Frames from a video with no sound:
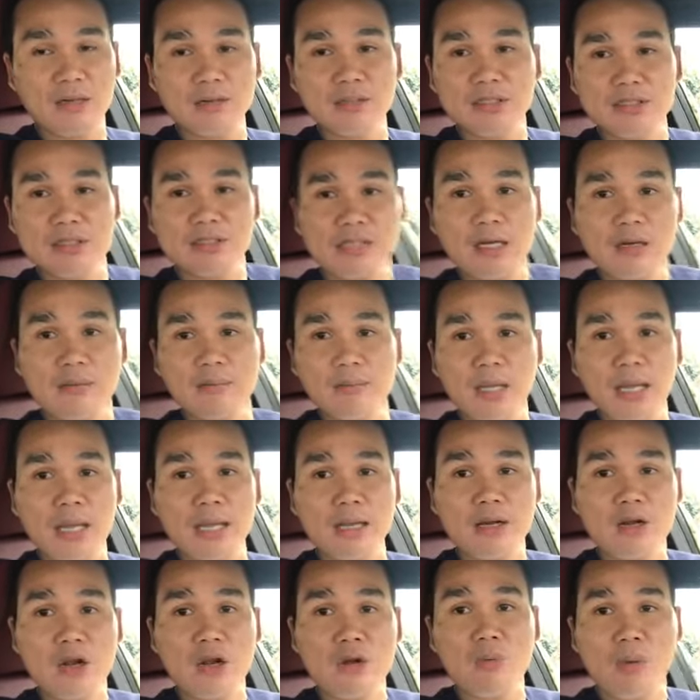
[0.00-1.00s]
just tell them,
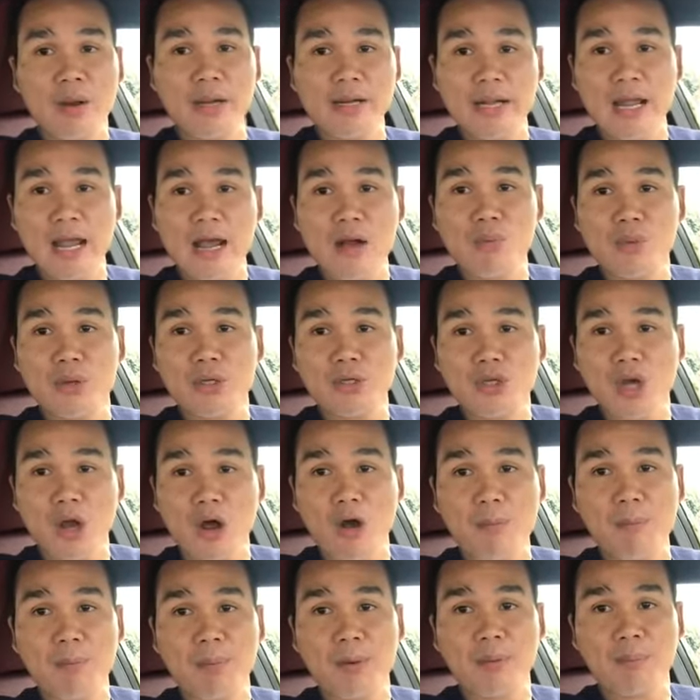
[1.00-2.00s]
yeah, right now we
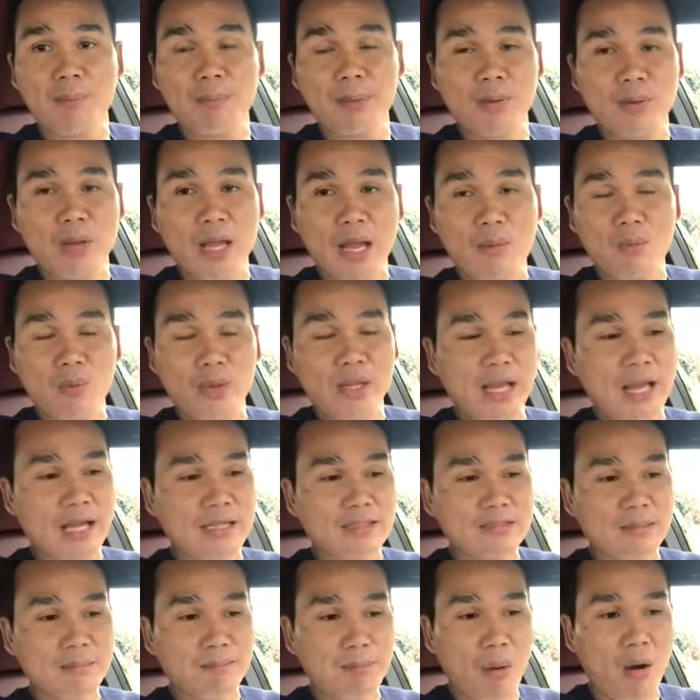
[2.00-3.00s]
don't, but we
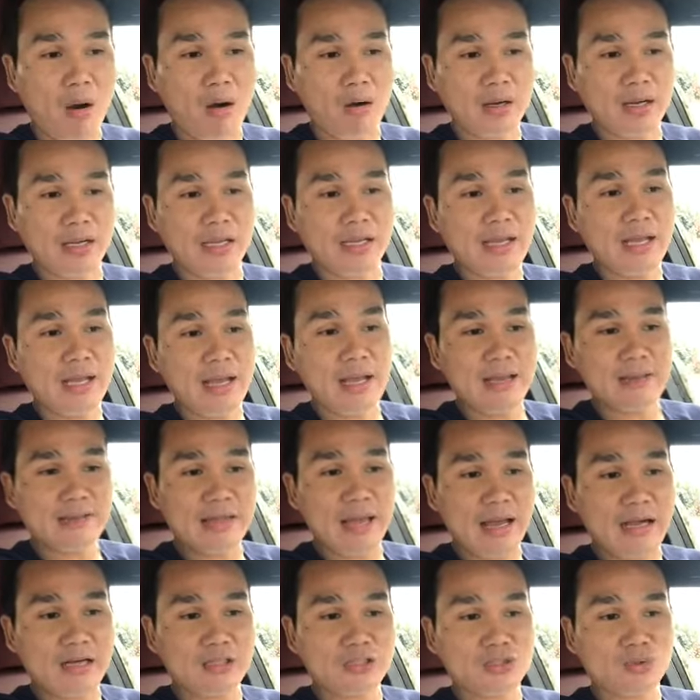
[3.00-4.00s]
got some party
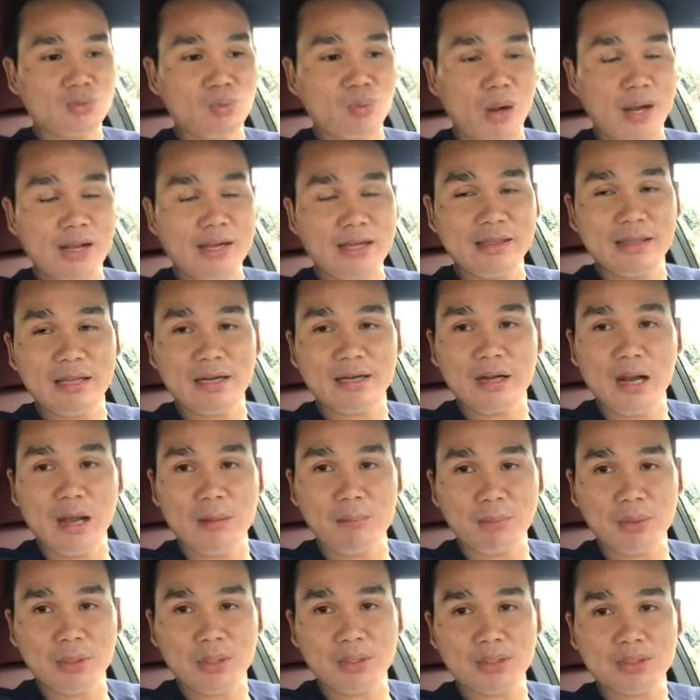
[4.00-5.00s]
that is running their
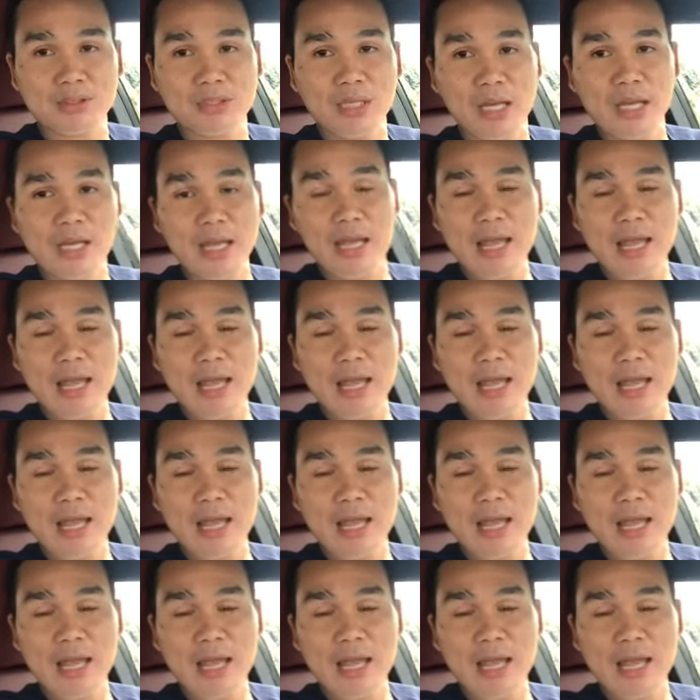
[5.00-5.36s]
numbers,